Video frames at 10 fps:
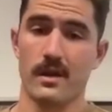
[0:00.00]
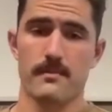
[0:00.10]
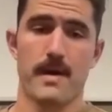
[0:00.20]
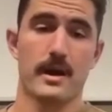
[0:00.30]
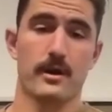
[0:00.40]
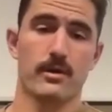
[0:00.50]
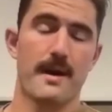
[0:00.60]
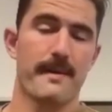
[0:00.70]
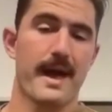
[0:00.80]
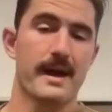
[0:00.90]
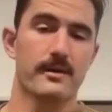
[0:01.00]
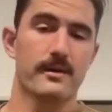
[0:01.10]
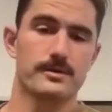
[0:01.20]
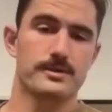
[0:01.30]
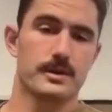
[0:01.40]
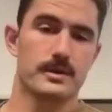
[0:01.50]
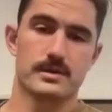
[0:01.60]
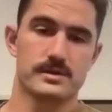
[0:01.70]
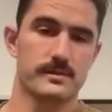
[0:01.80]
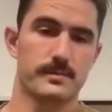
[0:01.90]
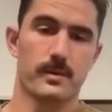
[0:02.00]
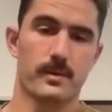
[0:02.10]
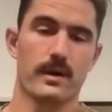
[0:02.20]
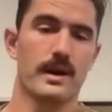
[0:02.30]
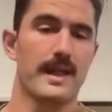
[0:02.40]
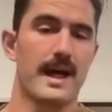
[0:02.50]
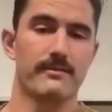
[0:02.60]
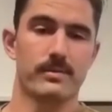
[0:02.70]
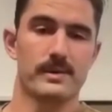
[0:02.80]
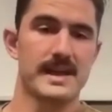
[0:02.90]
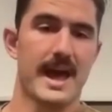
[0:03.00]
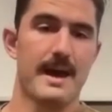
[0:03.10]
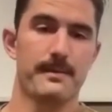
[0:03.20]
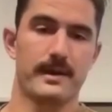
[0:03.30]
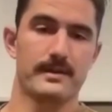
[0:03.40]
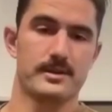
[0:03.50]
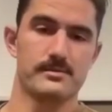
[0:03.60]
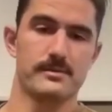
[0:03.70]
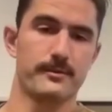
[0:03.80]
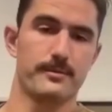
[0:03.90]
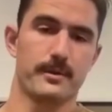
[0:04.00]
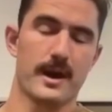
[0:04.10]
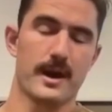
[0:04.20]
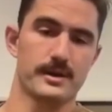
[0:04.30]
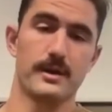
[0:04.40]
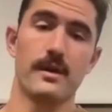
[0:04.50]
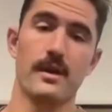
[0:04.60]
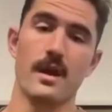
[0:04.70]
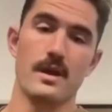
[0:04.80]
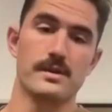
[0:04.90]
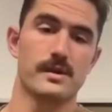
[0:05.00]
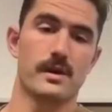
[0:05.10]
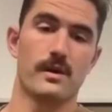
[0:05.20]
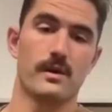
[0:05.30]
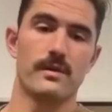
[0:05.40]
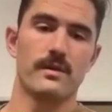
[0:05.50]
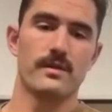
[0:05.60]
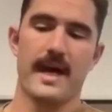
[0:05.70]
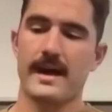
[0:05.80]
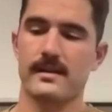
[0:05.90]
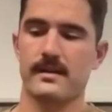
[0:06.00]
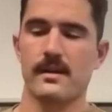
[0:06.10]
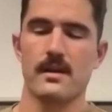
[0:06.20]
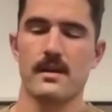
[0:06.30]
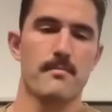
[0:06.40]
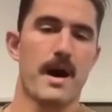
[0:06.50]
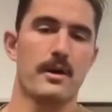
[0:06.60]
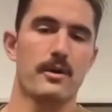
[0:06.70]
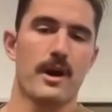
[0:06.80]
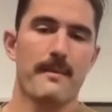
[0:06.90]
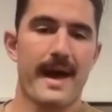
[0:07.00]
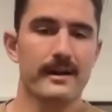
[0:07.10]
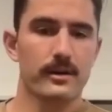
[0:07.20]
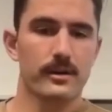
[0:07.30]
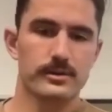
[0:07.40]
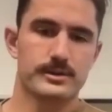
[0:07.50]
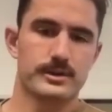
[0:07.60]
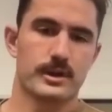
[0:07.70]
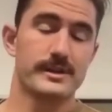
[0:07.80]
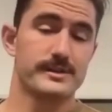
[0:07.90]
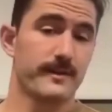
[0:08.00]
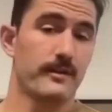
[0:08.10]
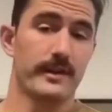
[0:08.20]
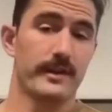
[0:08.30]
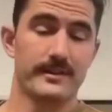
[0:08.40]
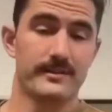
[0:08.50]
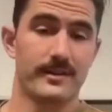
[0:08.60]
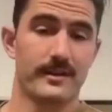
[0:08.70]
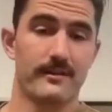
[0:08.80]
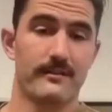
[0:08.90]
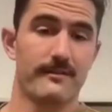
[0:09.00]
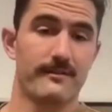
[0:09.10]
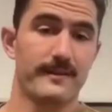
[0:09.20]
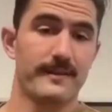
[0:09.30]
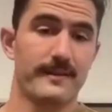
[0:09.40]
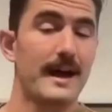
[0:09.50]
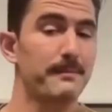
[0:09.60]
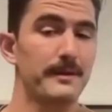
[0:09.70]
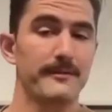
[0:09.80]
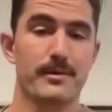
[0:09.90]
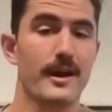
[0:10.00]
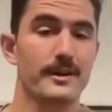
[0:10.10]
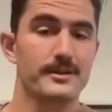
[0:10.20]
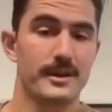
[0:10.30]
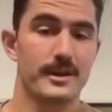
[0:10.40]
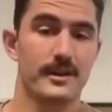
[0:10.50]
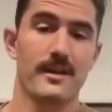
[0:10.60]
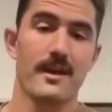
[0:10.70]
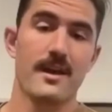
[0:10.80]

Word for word: monocrop agriculture to support a lot of what's happening in terms of food production. So that monocrop agriculture is funneling into feedlot beef production,